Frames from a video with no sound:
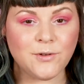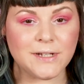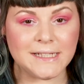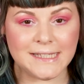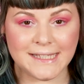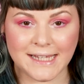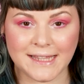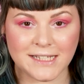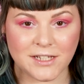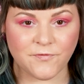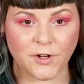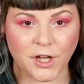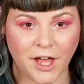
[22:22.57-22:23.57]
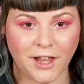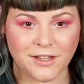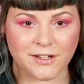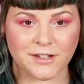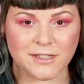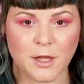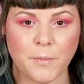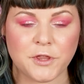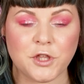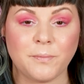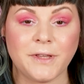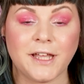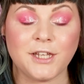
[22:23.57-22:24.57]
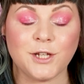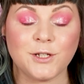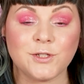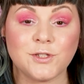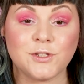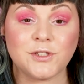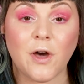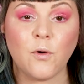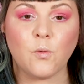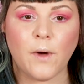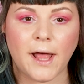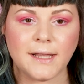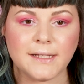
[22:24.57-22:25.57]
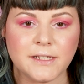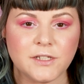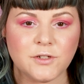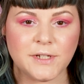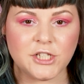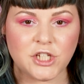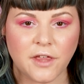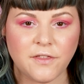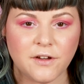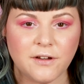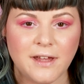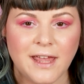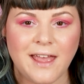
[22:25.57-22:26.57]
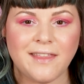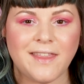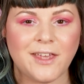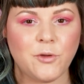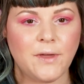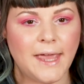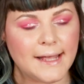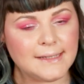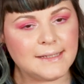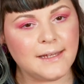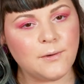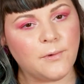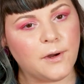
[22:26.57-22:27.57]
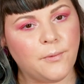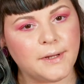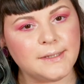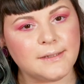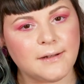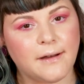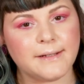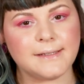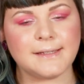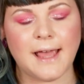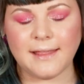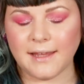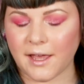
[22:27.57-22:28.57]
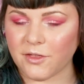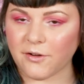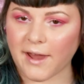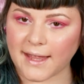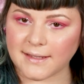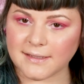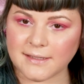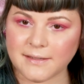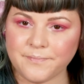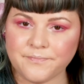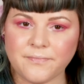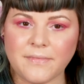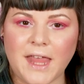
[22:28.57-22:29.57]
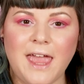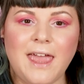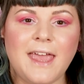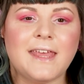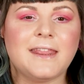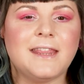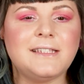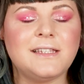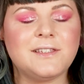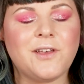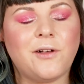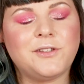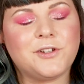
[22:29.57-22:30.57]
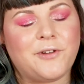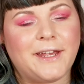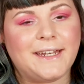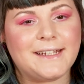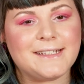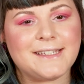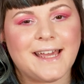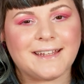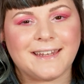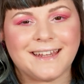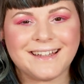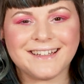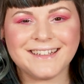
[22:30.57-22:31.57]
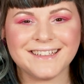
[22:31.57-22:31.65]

you can see the different colors, but they're blending so well into each other that you can't see where one starts and the other ends. This is called a gradient technique.